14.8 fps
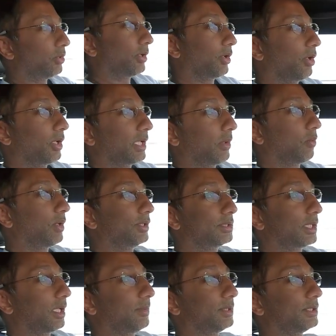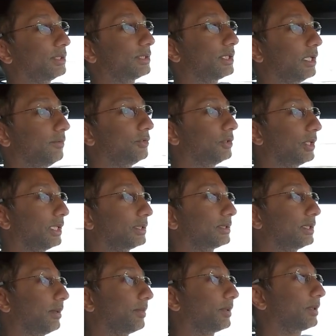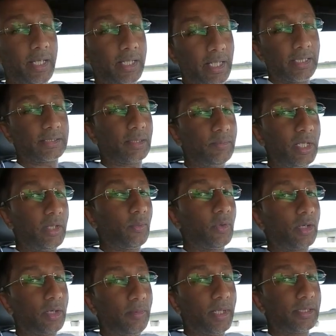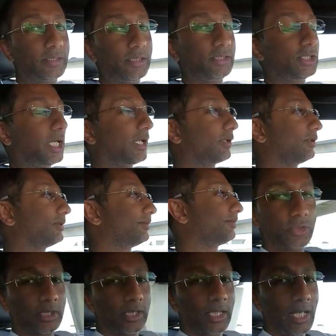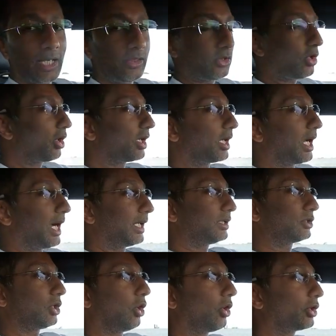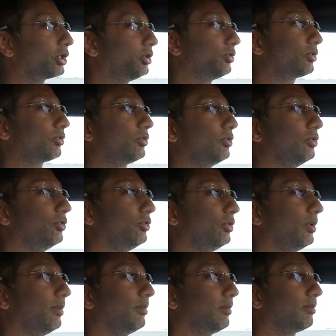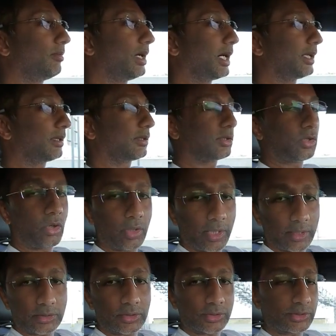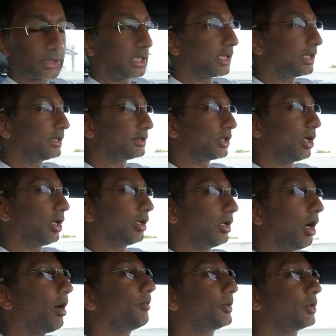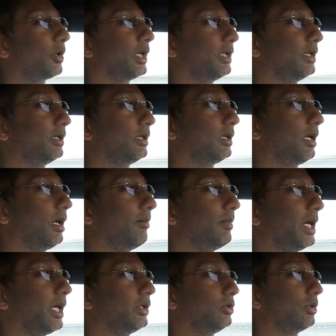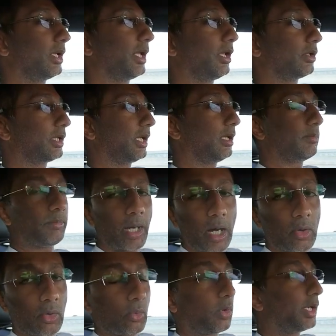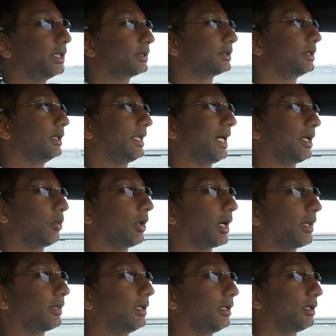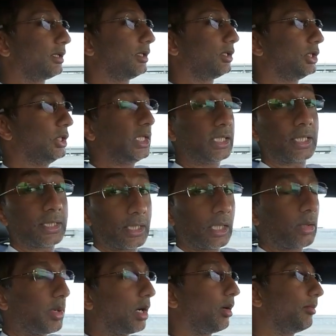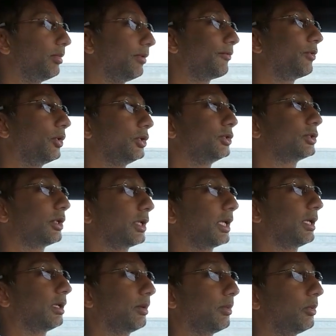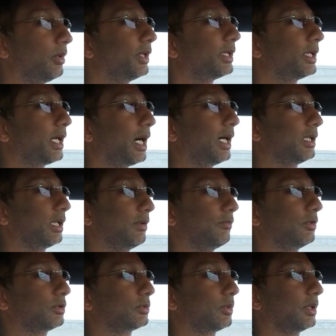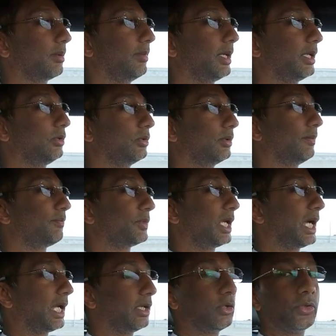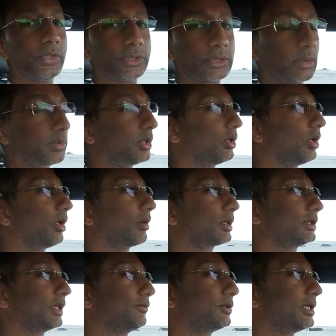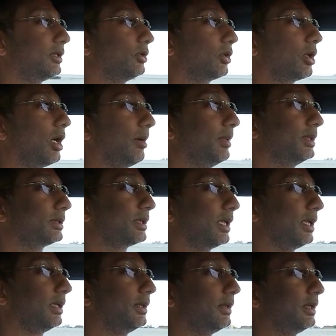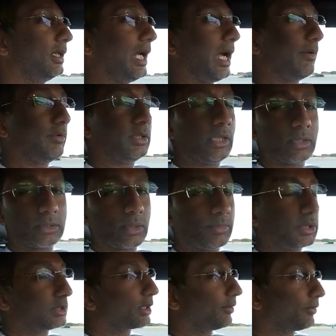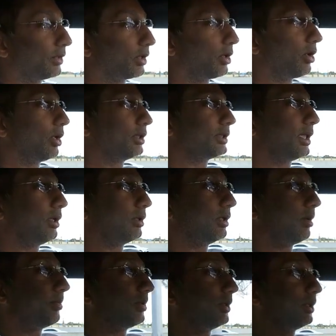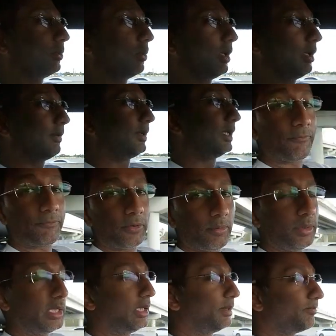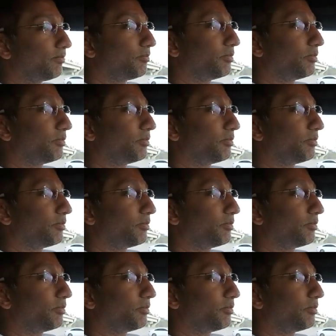do it all at one time. It just saves you that step. Hey guys, I'm Nate. Welcome back to the channel. So today I thought I'd talk you through my thought exercise on upgrading a manual Hellcat power wise, and kind of what I think you need to think about before you start getting really high levels with a manual. I know there's some of y'all, because I've seen your comments, that haven't done some of this stuff and the car's held up pretty well, but for me